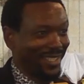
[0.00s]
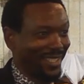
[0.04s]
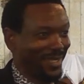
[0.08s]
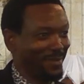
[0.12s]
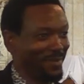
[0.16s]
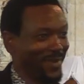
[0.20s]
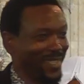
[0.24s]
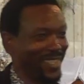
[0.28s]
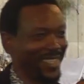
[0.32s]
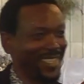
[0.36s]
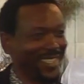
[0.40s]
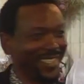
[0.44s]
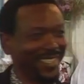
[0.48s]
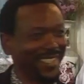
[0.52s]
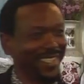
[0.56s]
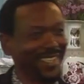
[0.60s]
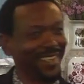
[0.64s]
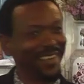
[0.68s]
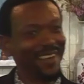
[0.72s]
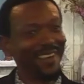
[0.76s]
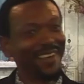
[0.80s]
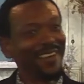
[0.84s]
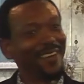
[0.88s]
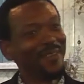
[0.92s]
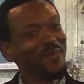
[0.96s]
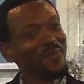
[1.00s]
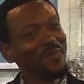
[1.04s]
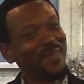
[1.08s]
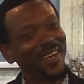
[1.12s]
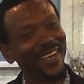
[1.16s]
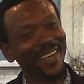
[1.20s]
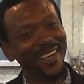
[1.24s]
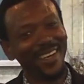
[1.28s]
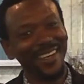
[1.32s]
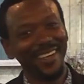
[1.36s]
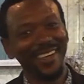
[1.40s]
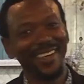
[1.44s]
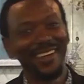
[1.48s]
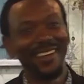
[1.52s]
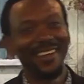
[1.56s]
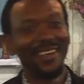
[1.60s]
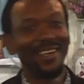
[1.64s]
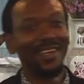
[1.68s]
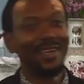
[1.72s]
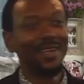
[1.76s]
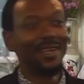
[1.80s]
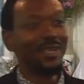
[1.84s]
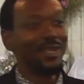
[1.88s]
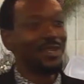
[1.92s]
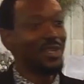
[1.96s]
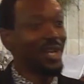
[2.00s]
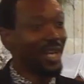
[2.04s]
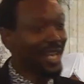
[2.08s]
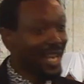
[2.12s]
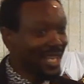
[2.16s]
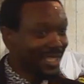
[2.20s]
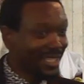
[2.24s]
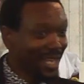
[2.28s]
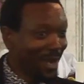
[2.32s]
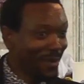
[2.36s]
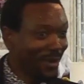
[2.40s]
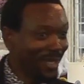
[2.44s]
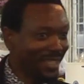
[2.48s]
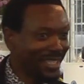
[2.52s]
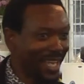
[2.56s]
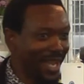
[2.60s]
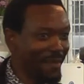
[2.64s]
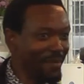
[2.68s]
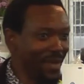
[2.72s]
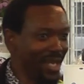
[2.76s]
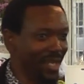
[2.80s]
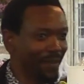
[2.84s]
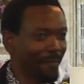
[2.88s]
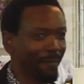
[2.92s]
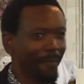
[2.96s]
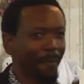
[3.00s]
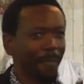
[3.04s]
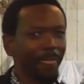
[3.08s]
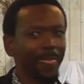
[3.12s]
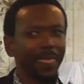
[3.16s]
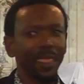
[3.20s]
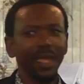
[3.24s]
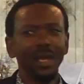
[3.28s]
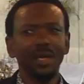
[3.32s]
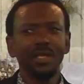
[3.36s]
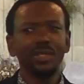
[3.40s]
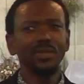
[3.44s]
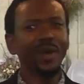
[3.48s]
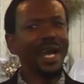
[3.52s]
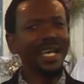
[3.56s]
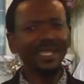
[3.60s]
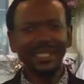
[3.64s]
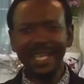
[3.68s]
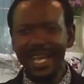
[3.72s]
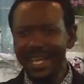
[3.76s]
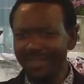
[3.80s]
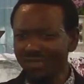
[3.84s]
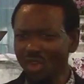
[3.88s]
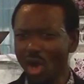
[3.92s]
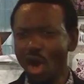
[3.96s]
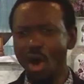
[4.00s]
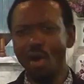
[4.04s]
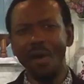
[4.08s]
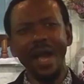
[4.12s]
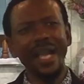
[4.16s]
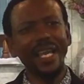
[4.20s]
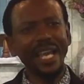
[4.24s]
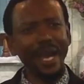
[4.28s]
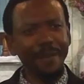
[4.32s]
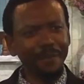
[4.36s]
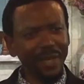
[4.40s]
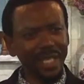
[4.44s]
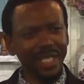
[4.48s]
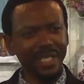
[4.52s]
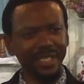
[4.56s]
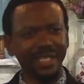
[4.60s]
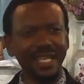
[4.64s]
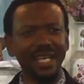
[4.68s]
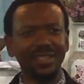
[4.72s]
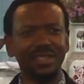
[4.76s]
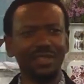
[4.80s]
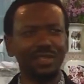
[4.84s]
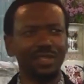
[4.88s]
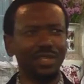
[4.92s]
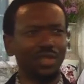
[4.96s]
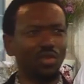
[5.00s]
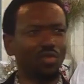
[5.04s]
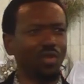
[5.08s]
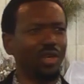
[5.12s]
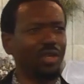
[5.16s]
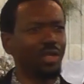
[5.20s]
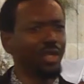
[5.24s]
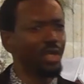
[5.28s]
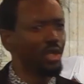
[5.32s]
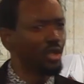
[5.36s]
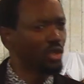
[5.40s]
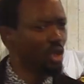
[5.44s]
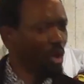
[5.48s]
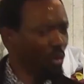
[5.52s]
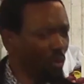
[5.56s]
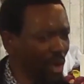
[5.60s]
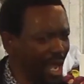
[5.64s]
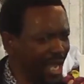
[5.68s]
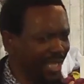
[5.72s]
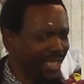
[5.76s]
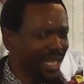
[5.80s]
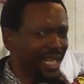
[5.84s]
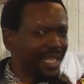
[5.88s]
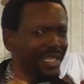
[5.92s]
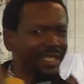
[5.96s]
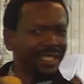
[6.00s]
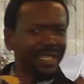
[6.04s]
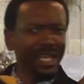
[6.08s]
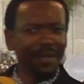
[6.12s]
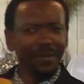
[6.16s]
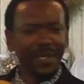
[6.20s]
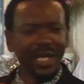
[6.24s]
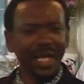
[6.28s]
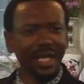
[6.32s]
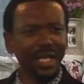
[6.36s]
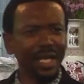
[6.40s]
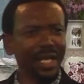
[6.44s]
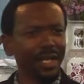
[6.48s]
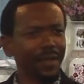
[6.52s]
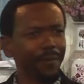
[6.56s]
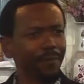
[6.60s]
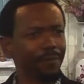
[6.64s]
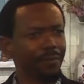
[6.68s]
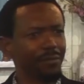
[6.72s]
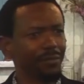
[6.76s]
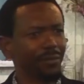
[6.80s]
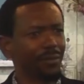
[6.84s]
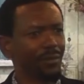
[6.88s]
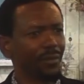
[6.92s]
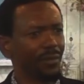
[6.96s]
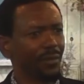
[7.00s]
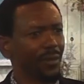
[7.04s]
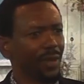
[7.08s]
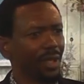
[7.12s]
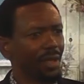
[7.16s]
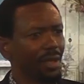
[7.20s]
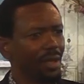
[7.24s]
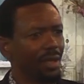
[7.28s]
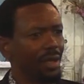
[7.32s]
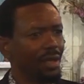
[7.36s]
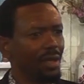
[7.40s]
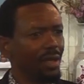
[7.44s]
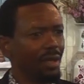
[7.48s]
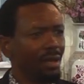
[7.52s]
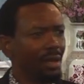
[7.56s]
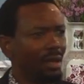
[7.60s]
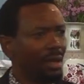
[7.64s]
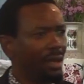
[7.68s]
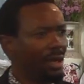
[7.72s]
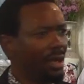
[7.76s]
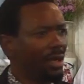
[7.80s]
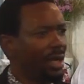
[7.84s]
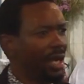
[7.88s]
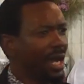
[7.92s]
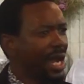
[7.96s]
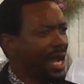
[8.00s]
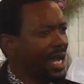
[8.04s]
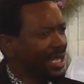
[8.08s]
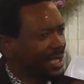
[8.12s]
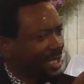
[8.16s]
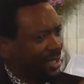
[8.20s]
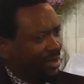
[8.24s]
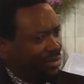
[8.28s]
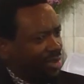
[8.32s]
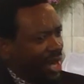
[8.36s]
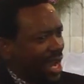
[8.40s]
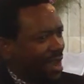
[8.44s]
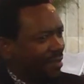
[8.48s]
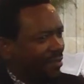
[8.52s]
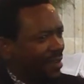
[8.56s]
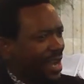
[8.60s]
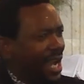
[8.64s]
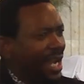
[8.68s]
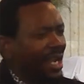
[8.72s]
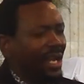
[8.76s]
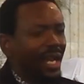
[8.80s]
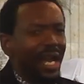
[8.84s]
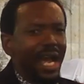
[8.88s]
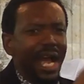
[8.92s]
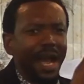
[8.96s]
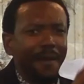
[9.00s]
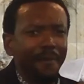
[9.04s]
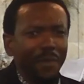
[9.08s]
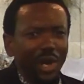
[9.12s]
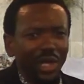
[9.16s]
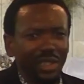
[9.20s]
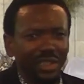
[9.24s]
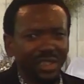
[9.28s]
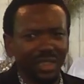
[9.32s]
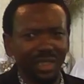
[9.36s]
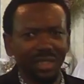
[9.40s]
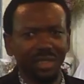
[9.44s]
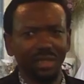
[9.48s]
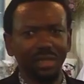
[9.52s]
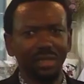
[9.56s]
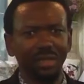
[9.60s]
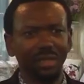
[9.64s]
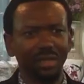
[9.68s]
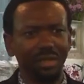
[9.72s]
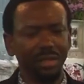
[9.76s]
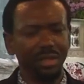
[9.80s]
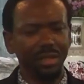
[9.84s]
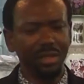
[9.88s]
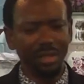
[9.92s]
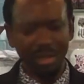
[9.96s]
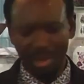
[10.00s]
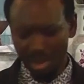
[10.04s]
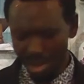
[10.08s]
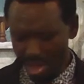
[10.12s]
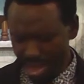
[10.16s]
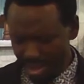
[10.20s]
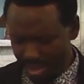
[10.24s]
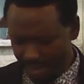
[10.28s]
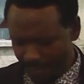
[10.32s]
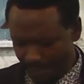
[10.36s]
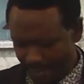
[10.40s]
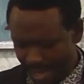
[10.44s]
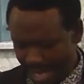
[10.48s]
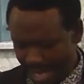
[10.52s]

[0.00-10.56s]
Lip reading: 30 minutes. You understand what I mean? So I said, no, I can minister to this one. So we entered the same keke. I asked the driver, how much? Call the